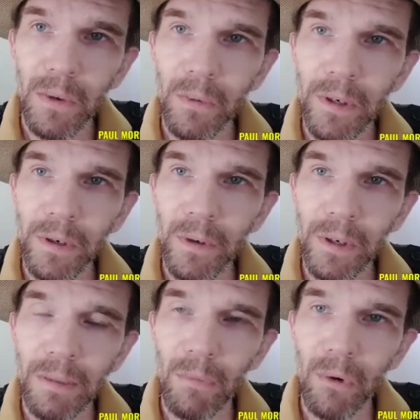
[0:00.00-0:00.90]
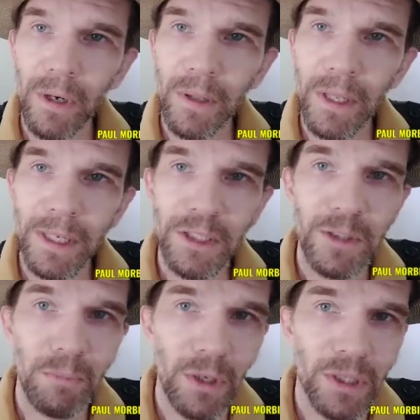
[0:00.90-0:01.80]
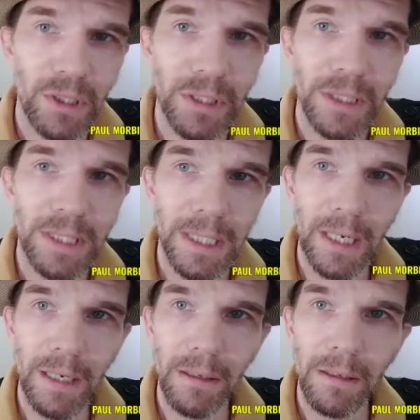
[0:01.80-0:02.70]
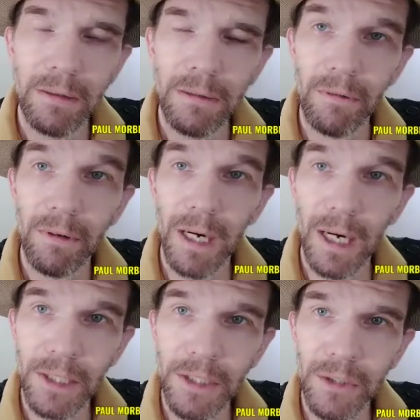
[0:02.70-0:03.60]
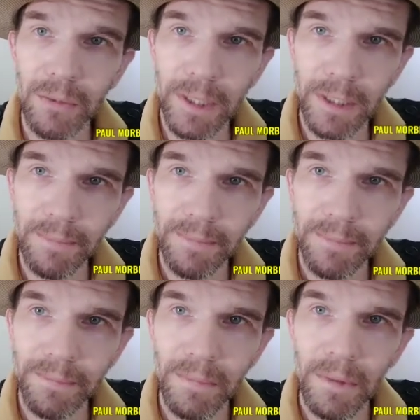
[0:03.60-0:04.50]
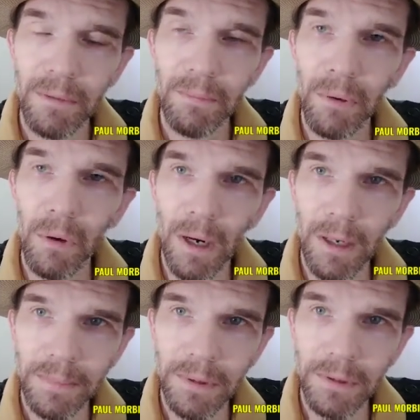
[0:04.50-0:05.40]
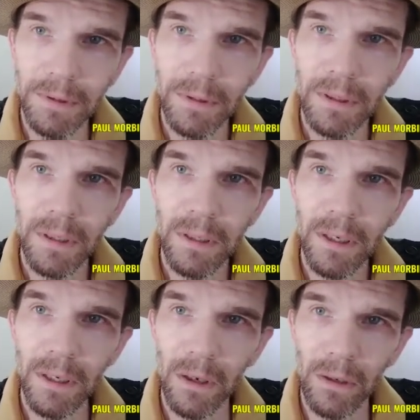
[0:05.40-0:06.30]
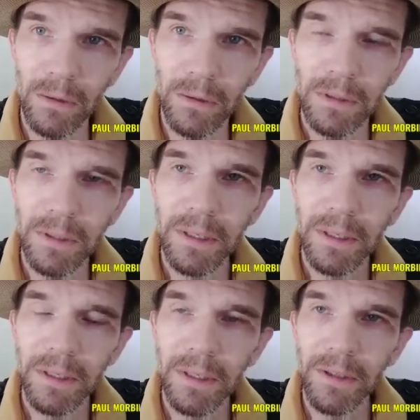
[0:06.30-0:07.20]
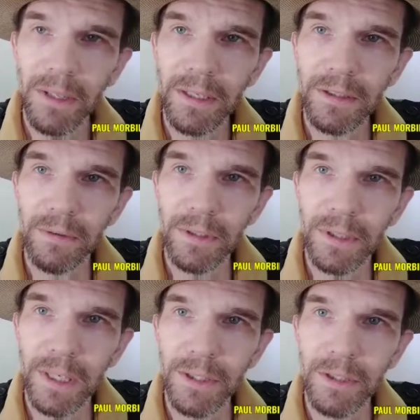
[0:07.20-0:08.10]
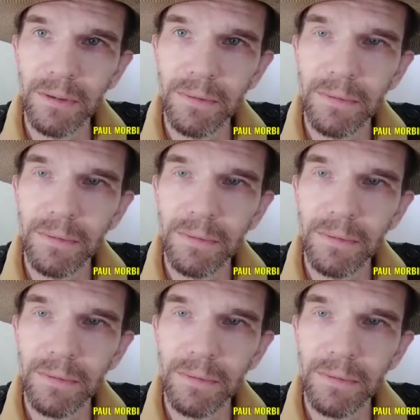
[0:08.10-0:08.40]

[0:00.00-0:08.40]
We are doing it more in the expressionist style of costuming, props, color, things of this nature,